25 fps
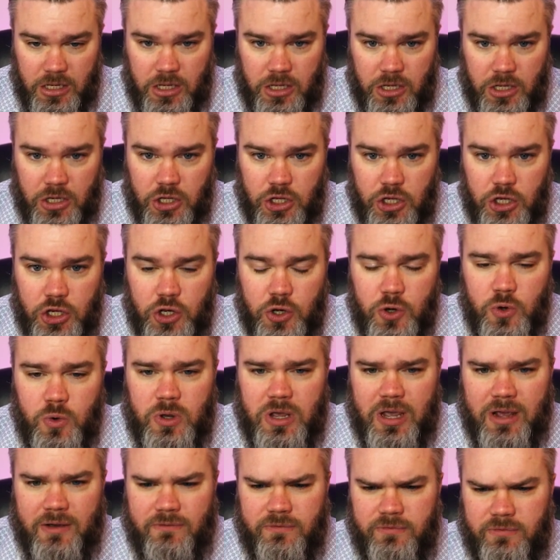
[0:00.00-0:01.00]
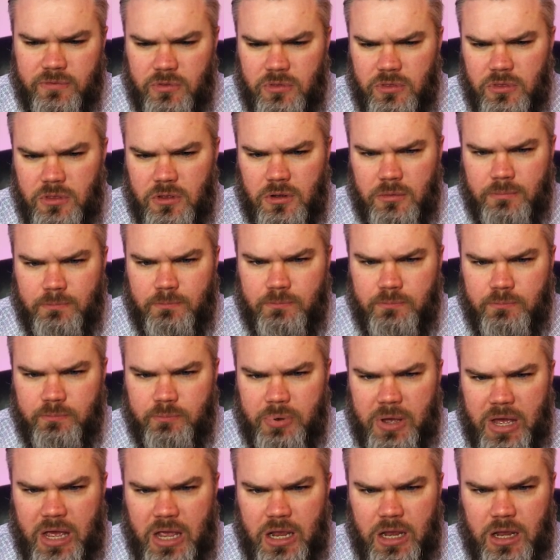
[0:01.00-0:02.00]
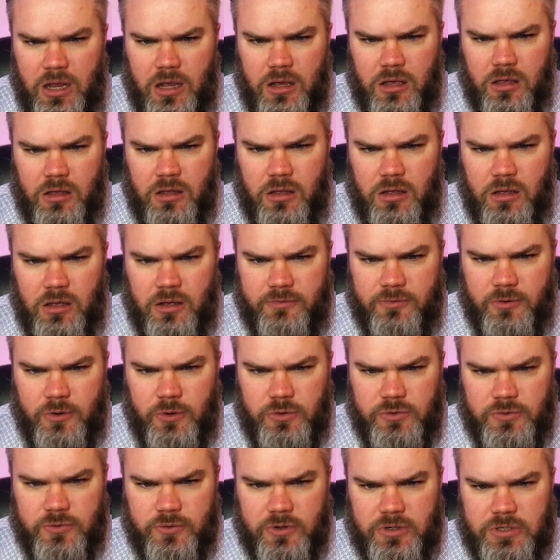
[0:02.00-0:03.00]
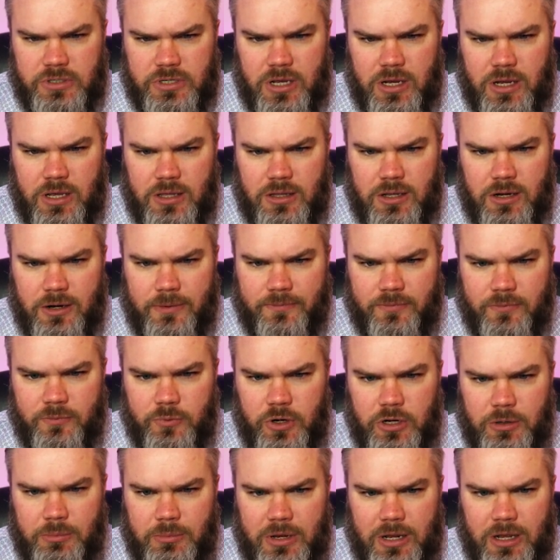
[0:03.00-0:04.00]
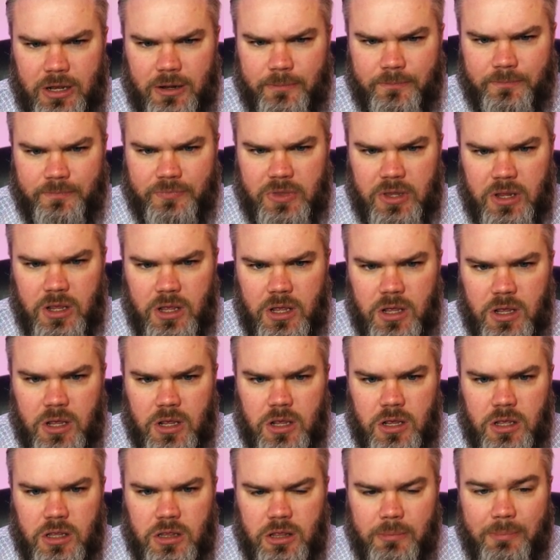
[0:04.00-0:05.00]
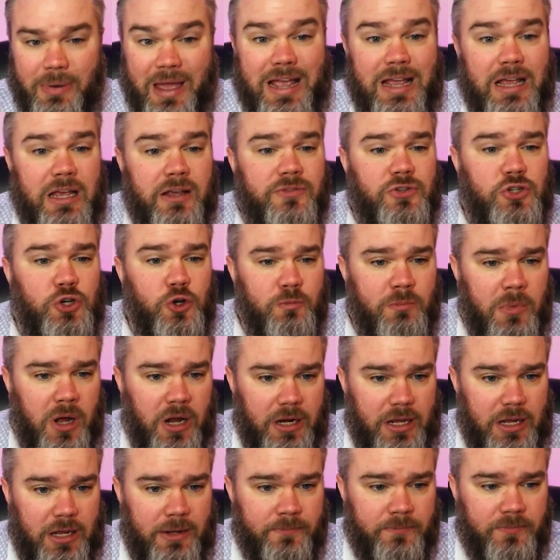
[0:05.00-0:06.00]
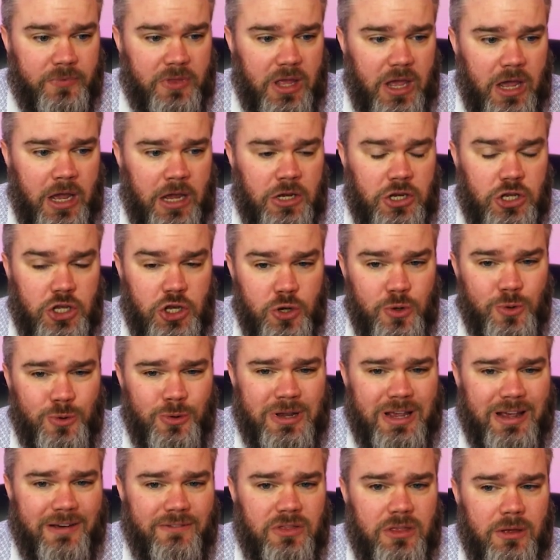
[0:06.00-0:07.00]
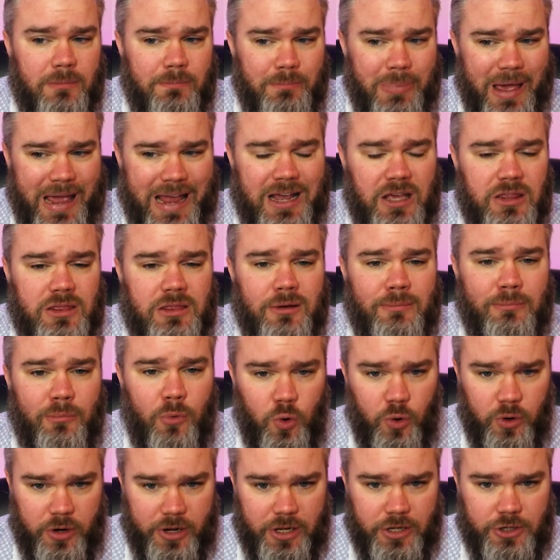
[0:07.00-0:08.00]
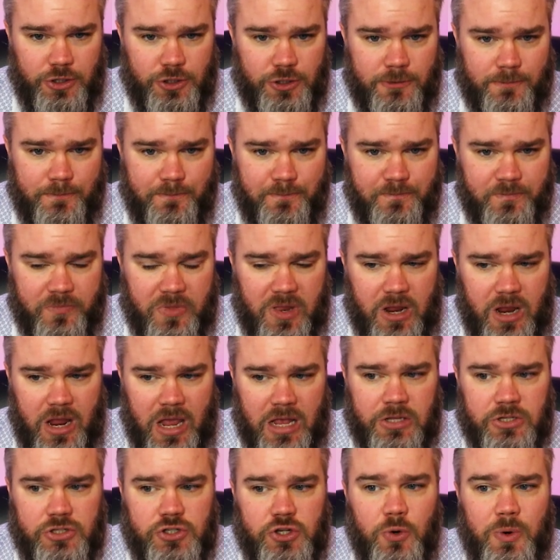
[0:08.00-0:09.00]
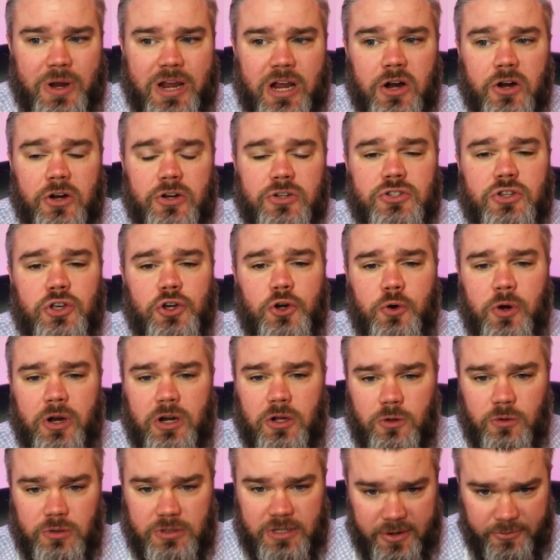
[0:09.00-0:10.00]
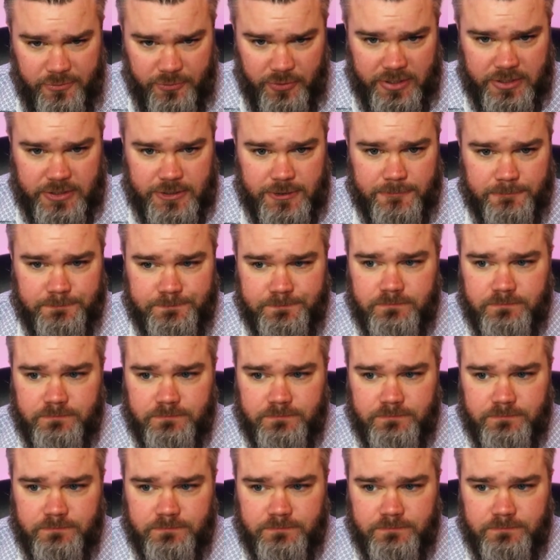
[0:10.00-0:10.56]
You give the bank, I froze for a second there, freaked me out. The bank gives you money and you give the bank the mortgage. And so here's the critical difference.